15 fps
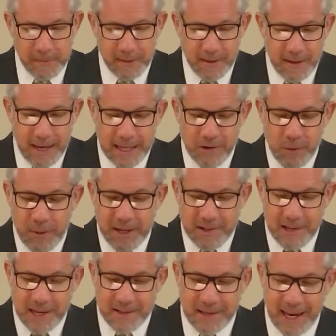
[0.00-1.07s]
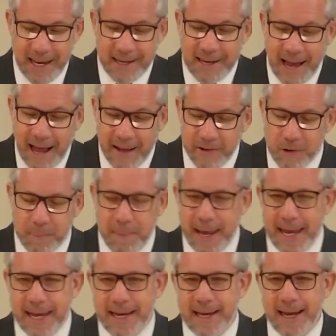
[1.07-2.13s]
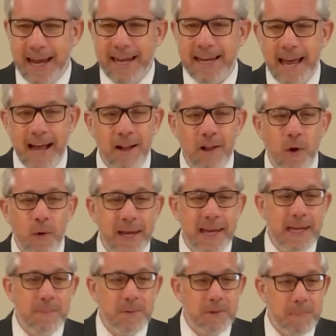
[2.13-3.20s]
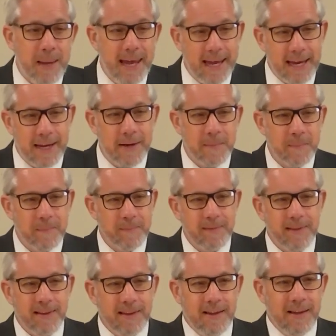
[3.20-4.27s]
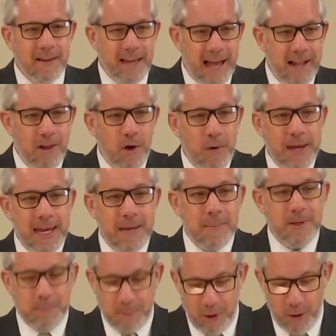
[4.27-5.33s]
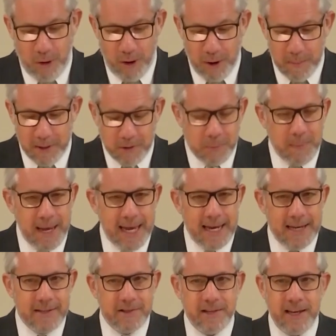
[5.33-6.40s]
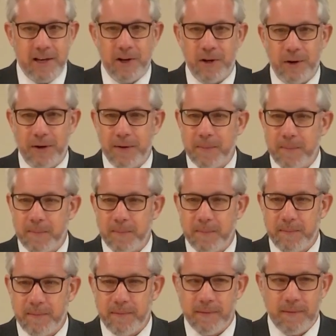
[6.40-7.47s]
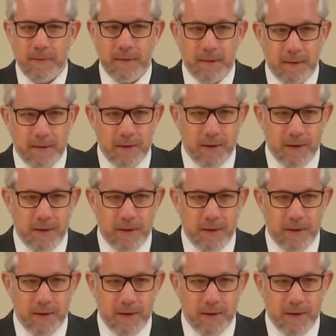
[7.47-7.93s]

And so when it says, and God spake, and Elohim spake, Elohim is plural, but spake is singular, the